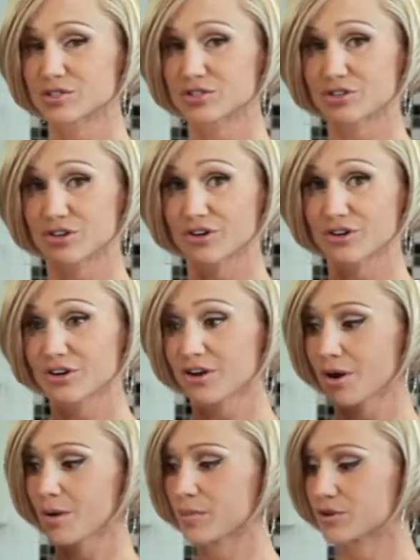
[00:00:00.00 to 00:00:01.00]
of sugar
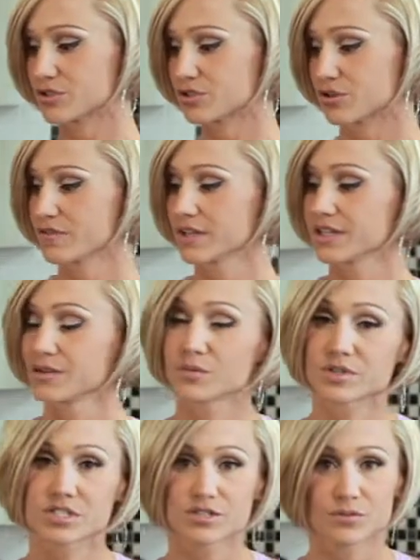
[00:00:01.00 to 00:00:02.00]
per serving,
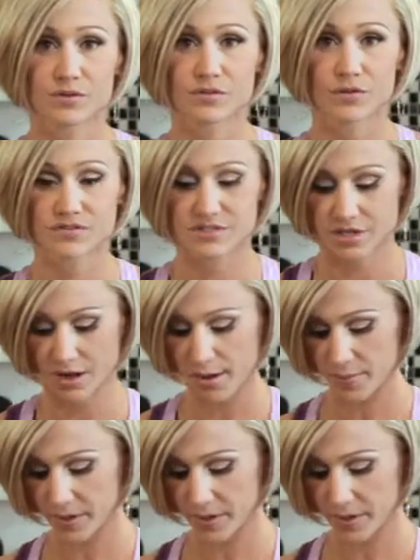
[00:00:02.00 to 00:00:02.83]
which is 3/4 a cup.